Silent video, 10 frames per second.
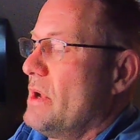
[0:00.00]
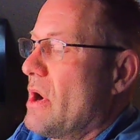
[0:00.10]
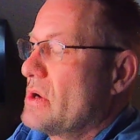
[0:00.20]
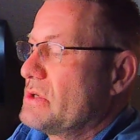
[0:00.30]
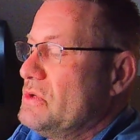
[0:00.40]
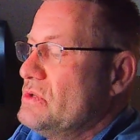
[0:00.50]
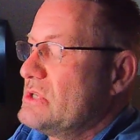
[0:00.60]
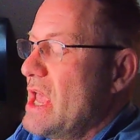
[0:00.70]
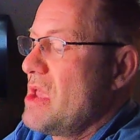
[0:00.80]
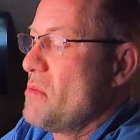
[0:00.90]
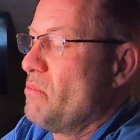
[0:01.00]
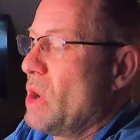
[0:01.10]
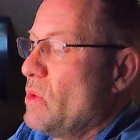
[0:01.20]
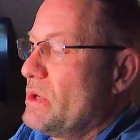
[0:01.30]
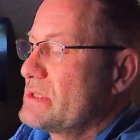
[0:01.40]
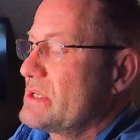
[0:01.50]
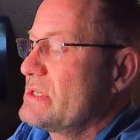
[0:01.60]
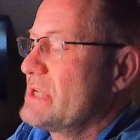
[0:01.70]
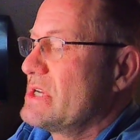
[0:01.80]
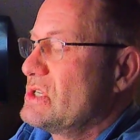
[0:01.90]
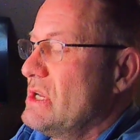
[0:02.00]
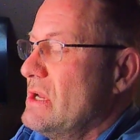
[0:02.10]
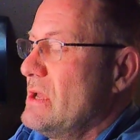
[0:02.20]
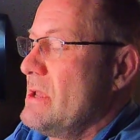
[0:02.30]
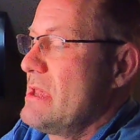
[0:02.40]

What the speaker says: our Tuesday bonus session.